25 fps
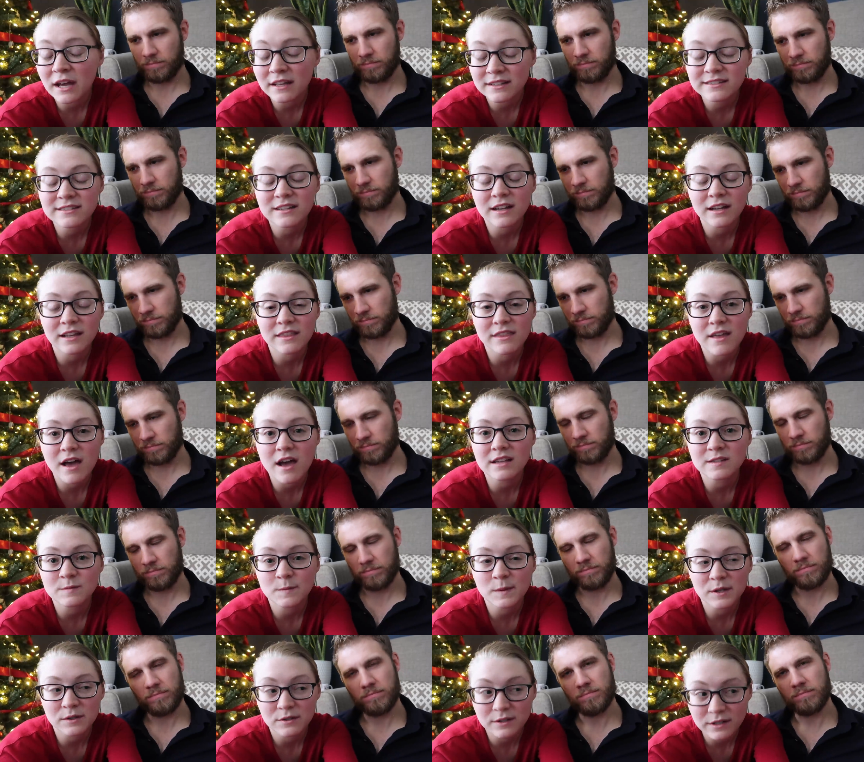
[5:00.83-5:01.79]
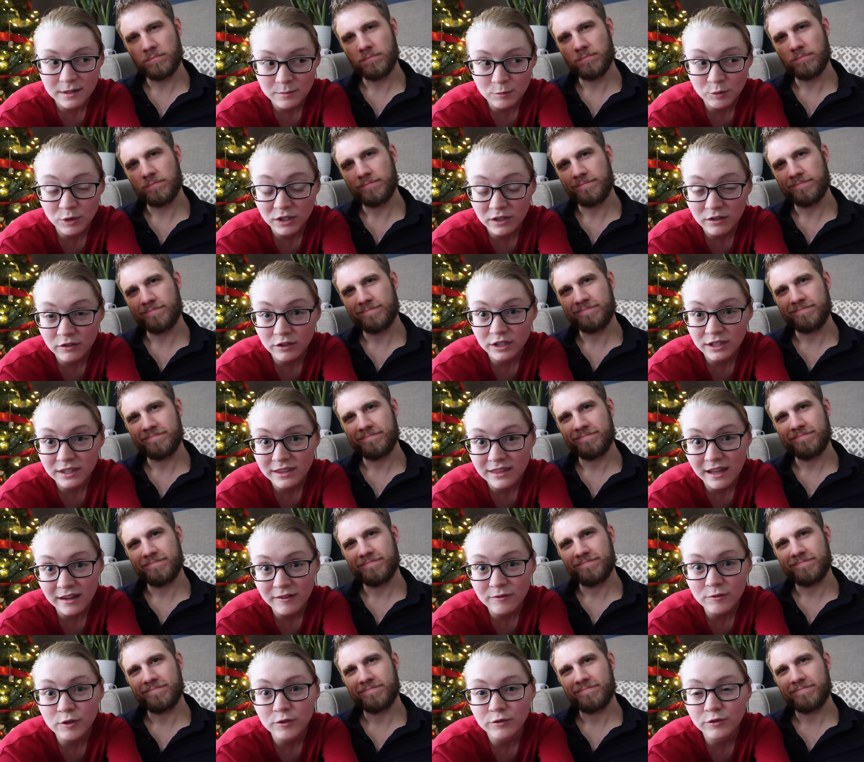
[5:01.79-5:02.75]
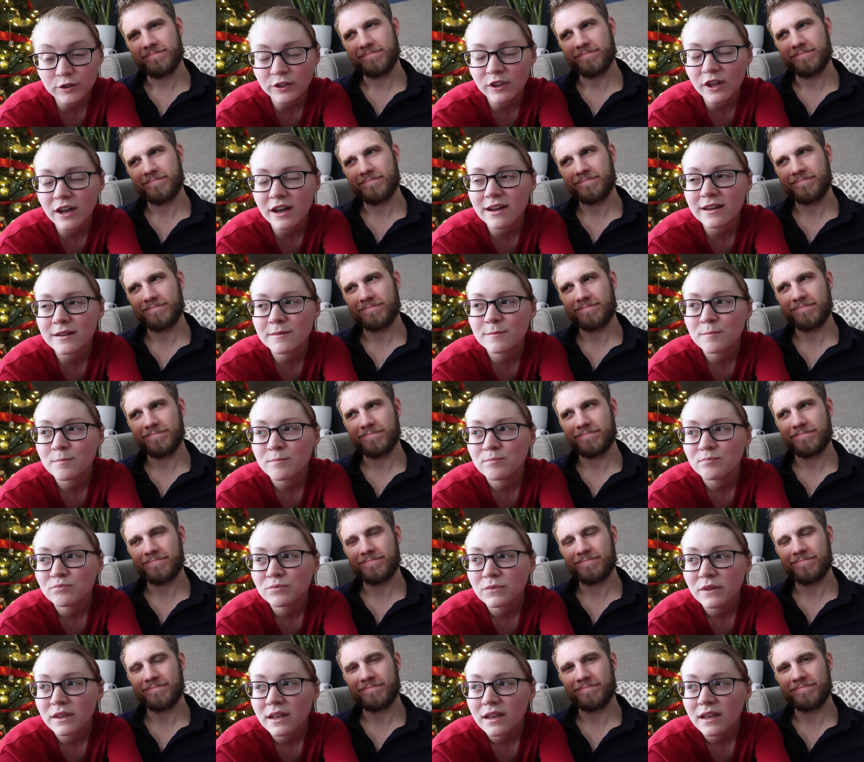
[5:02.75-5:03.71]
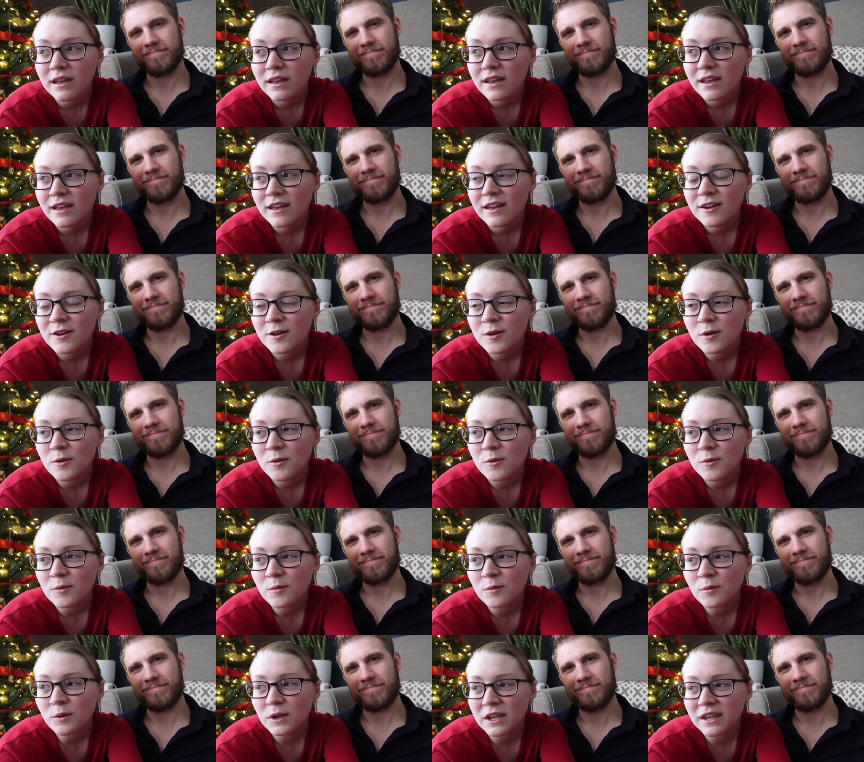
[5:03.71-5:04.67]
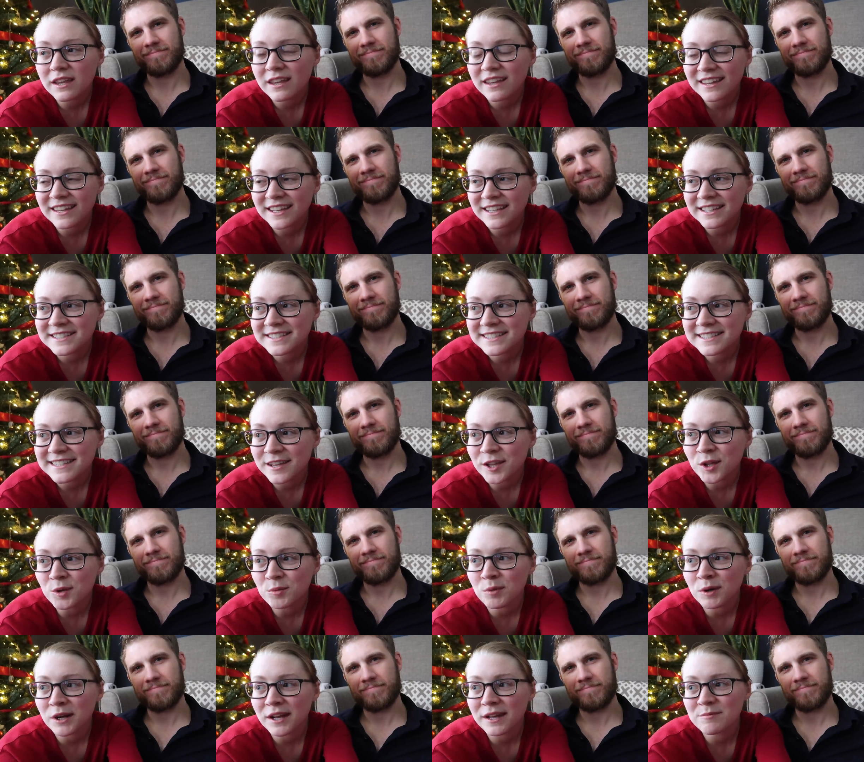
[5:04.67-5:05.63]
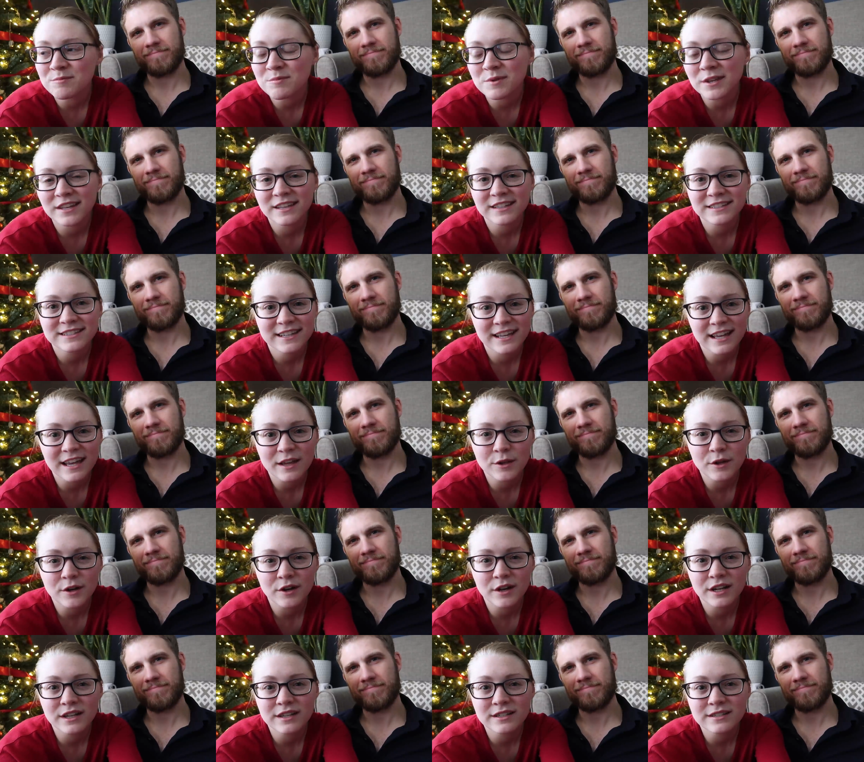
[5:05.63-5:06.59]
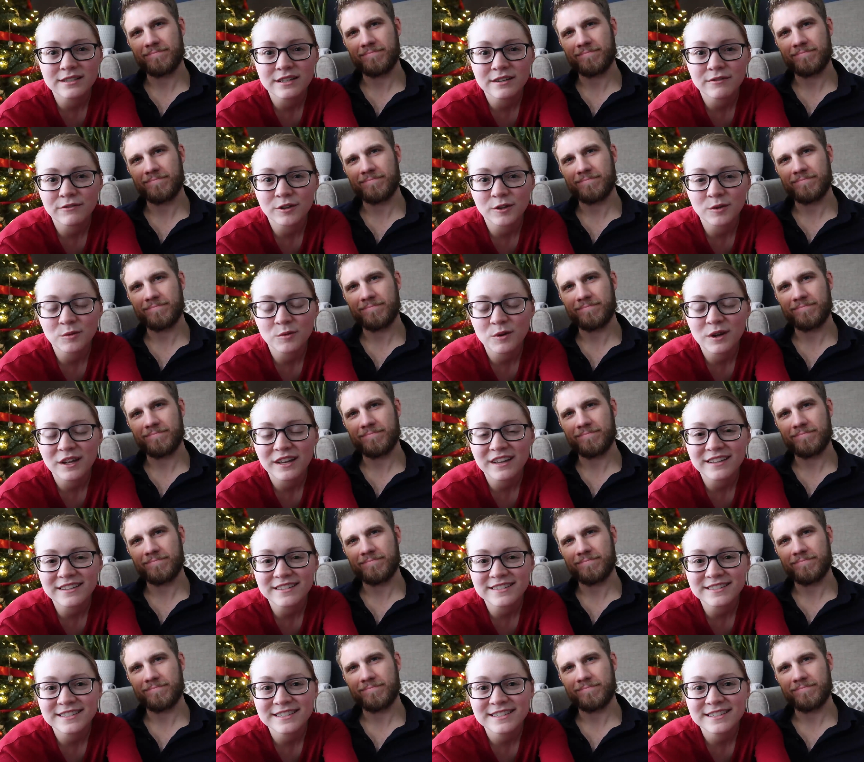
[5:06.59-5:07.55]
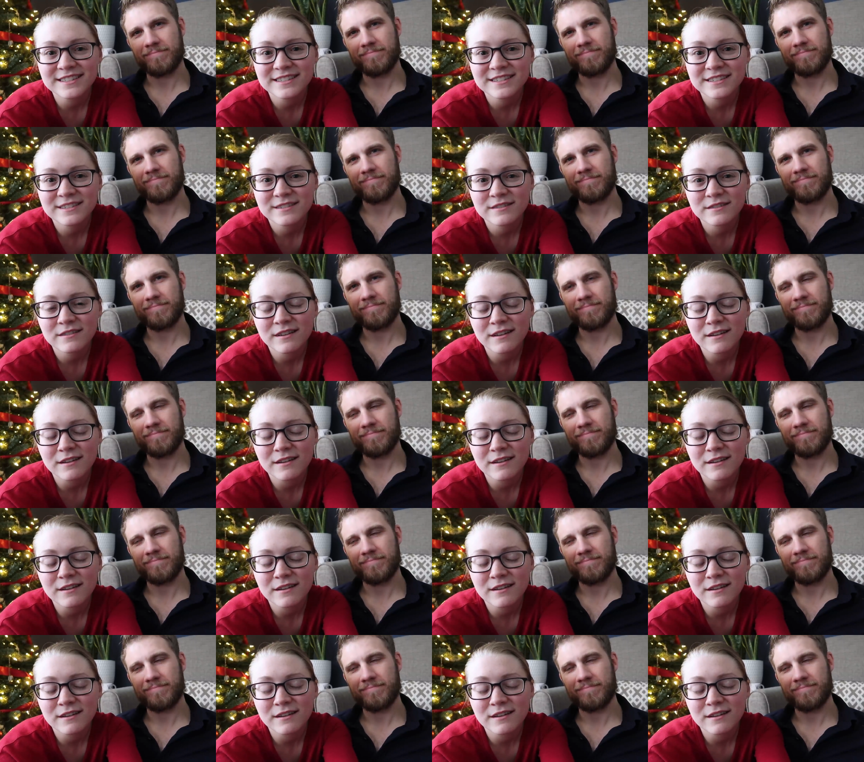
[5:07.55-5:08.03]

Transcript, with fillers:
Speaker 1: stuck in the hospital, and I'm really, really thankful for that. we can celebrate being together in different ways,